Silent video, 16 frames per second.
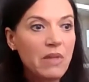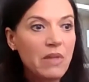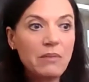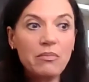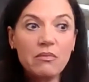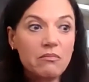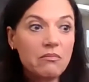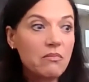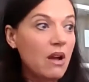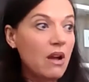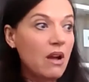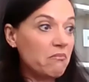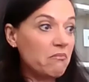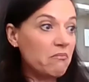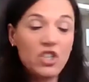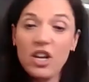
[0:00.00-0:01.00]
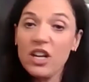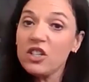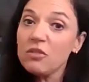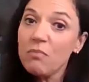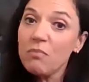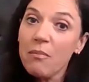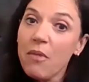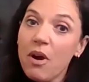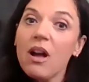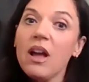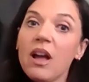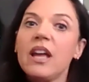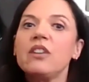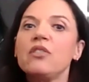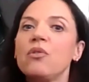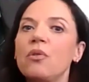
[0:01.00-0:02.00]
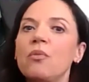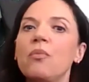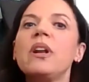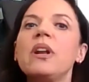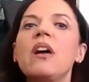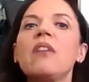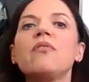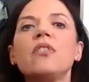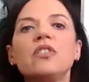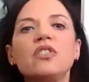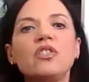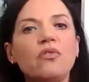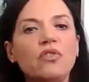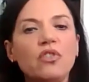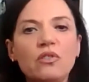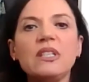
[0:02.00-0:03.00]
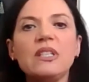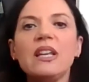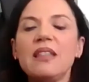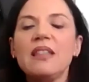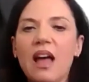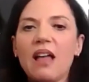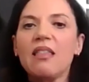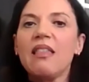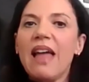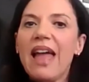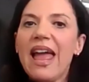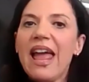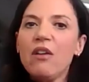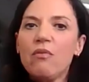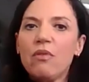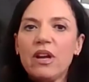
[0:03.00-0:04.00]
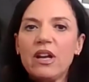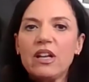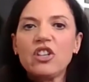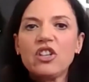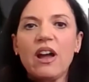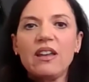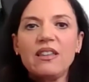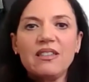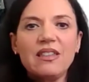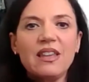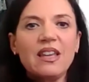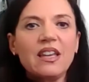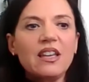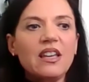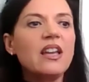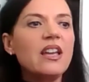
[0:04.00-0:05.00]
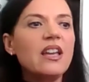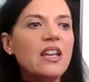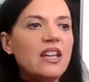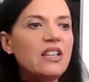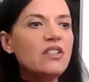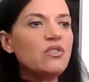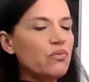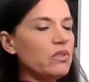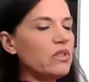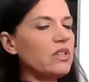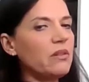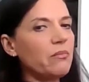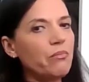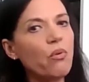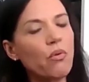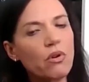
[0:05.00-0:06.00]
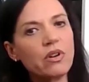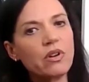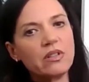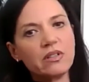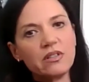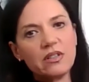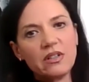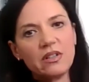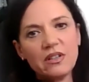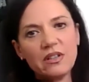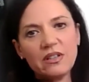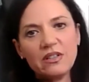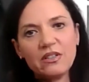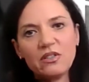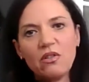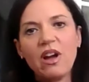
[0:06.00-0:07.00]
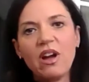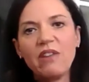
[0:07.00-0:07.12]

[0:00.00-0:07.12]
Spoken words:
maybe change my mind or whatever. And so using that language, I think, is really important. So